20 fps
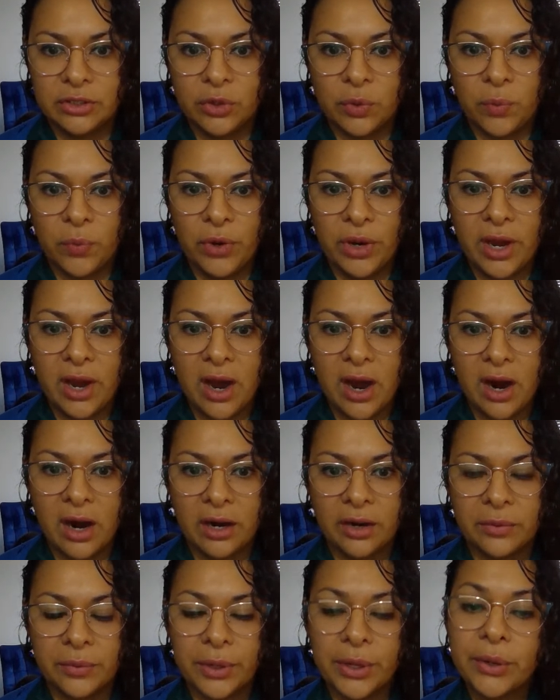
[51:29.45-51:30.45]
So we
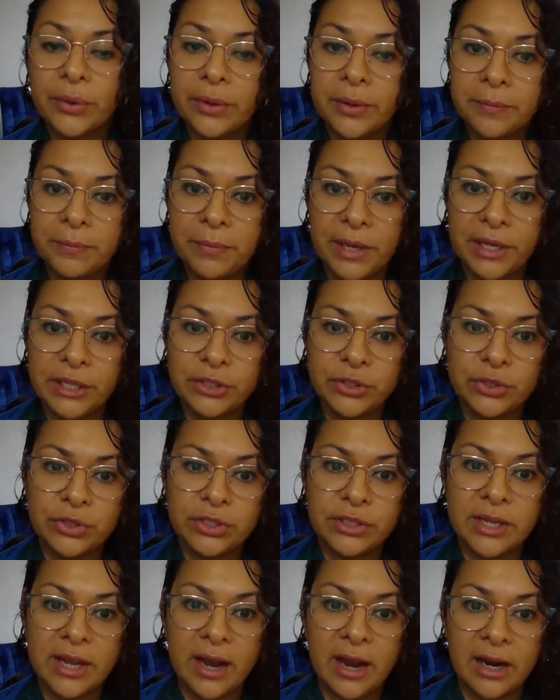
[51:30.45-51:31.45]
are recruiting patients
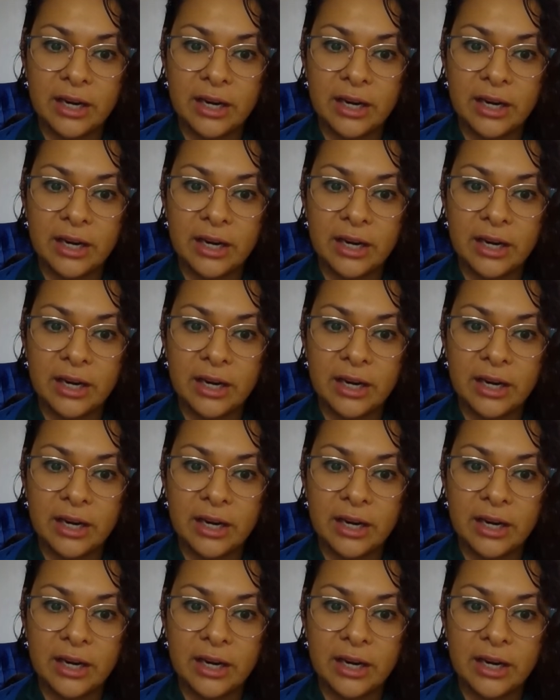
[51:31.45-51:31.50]
that